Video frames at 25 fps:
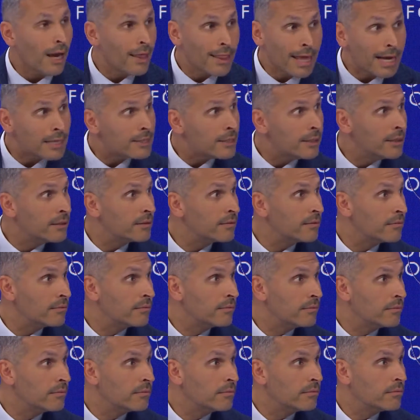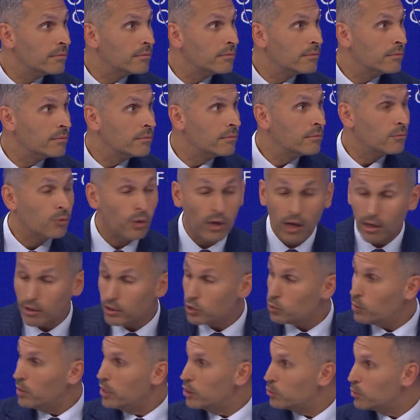That's it. We are in
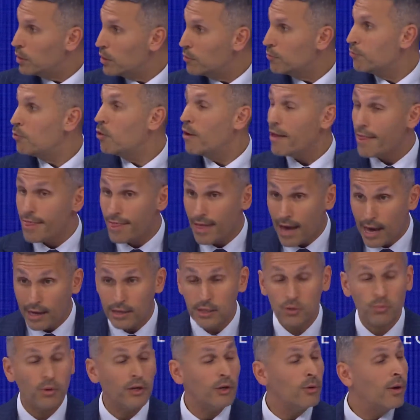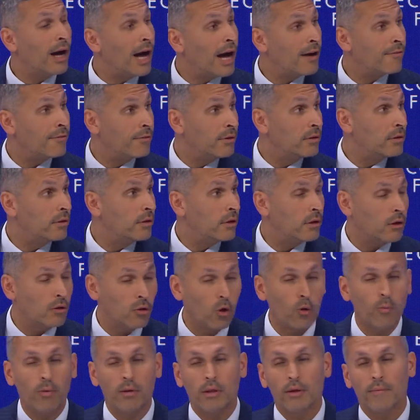2024. That is what you have
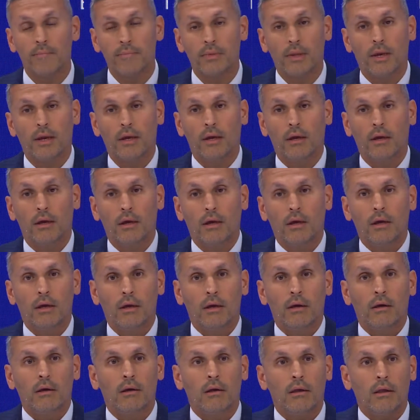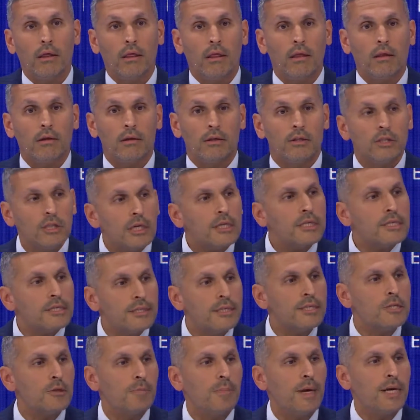globally. Just
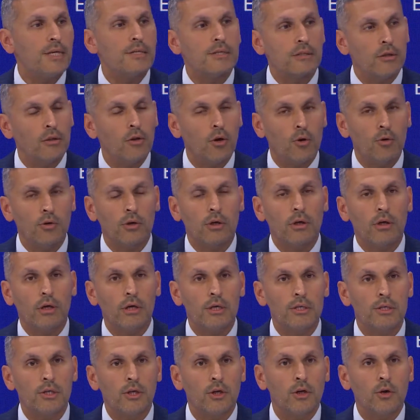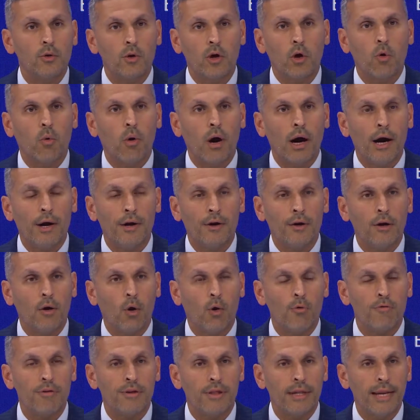this space alone is going to require,
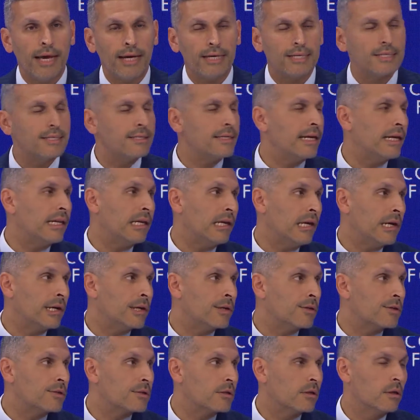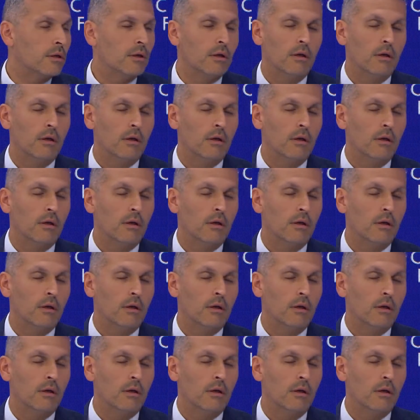over the next 10 years,